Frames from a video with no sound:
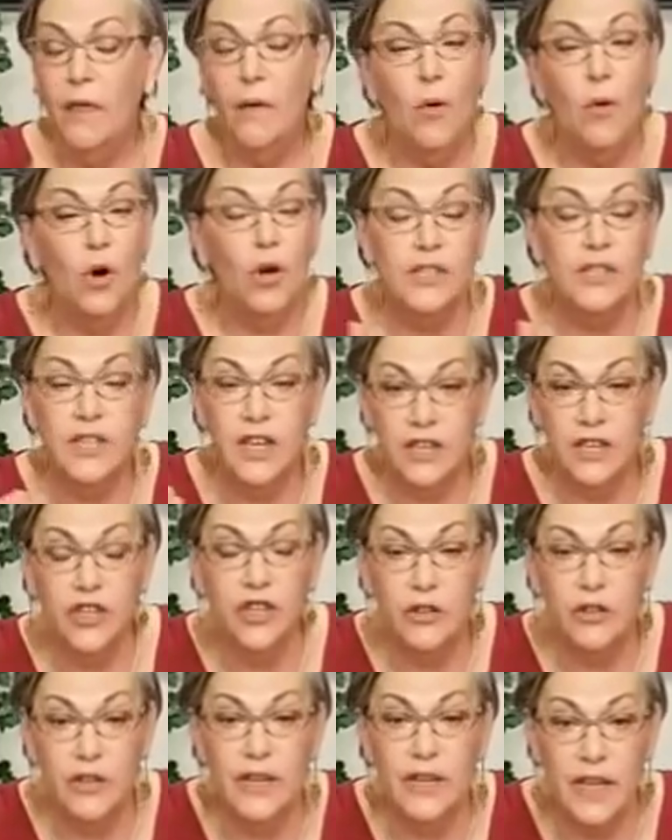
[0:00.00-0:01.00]
the more
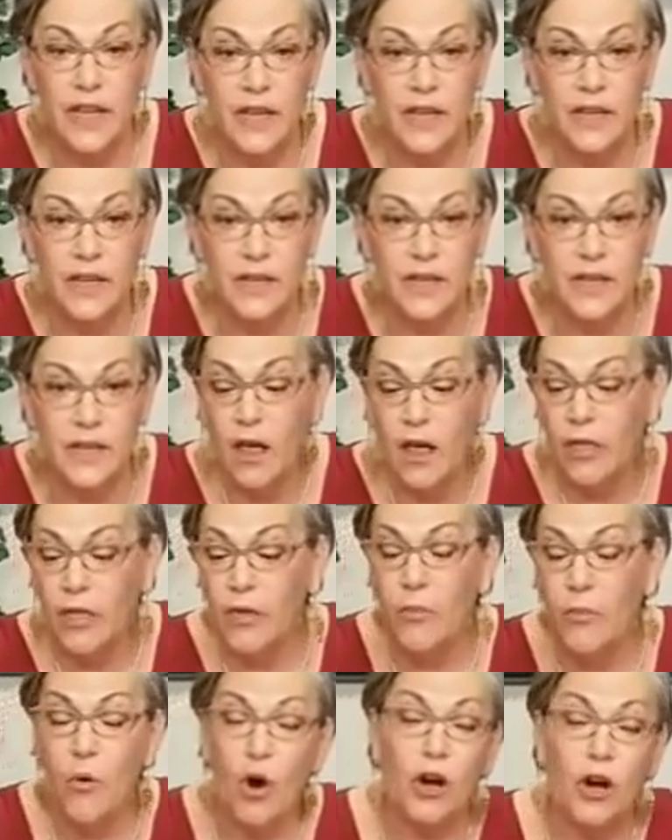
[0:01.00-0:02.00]
digital it is,
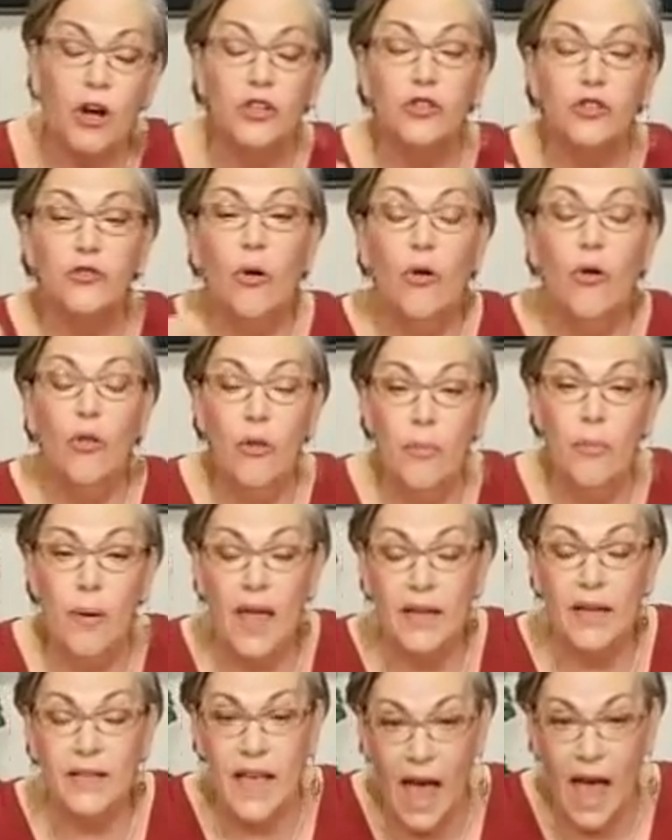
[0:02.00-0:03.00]
the more control the
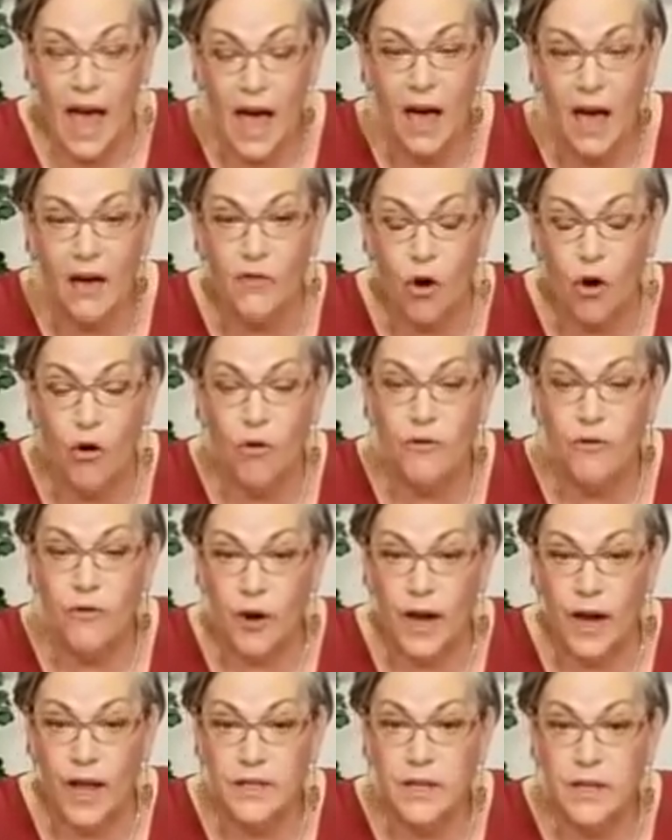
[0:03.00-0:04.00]
banks have
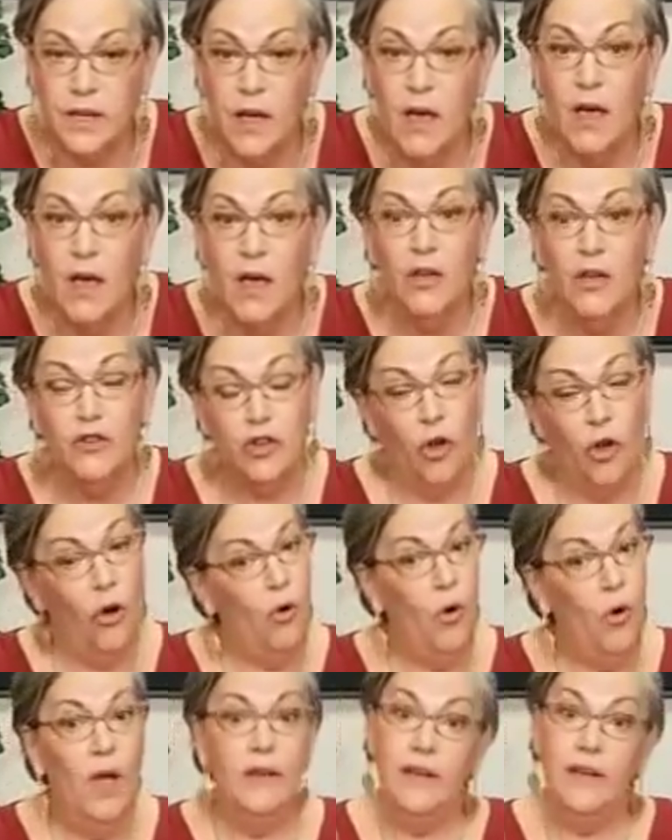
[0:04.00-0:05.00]
over it.
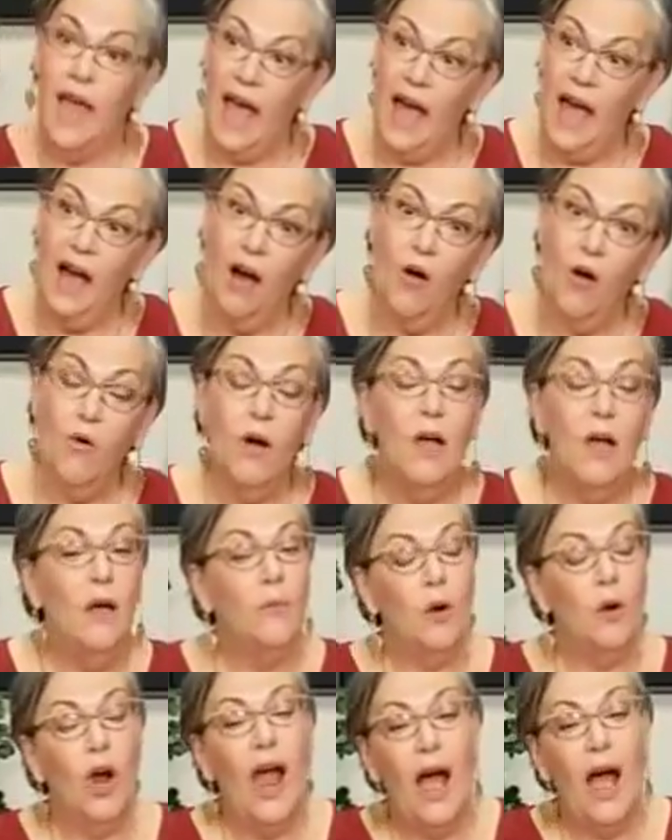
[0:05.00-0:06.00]
So now,
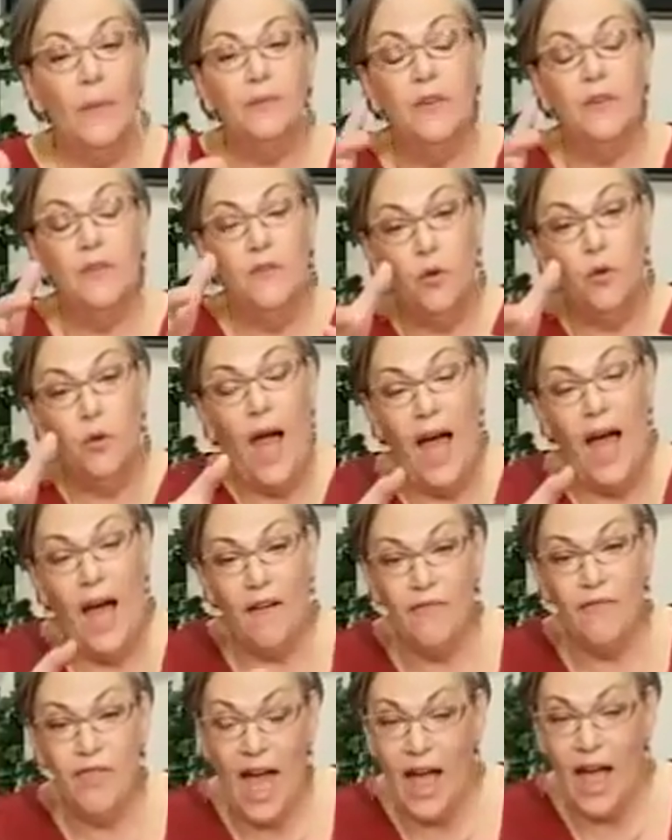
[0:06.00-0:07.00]
perhaps if you
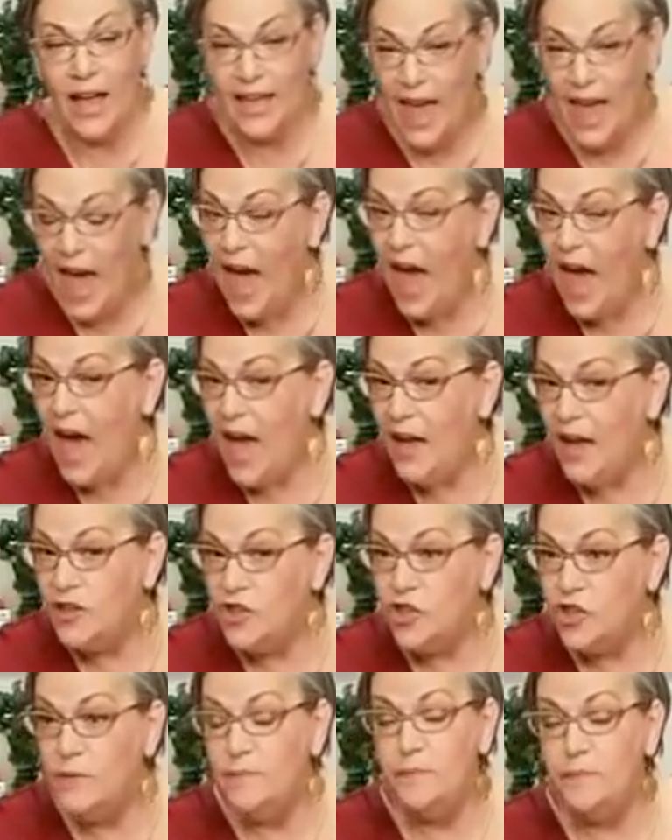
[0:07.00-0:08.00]
have that
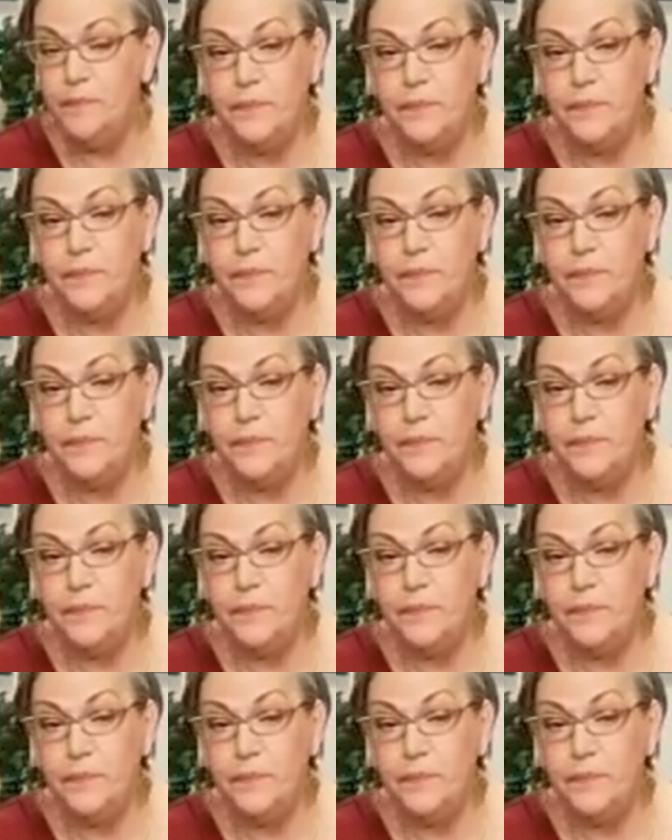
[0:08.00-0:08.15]
cash